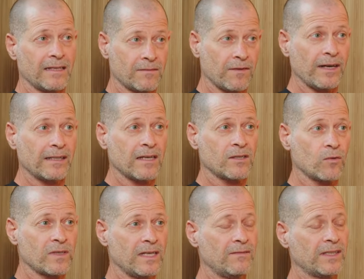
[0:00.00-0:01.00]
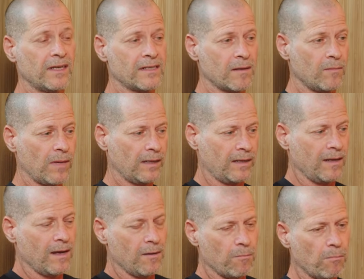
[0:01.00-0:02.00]
It's very nice to see that there's um, uh,
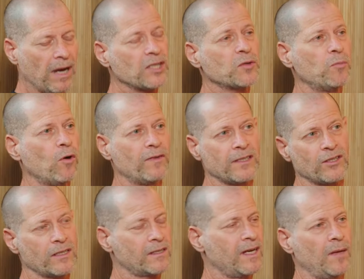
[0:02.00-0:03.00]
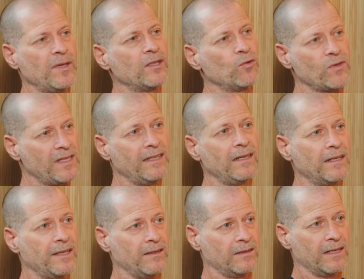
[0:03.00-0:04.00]
much more than just coming to seeing a gear.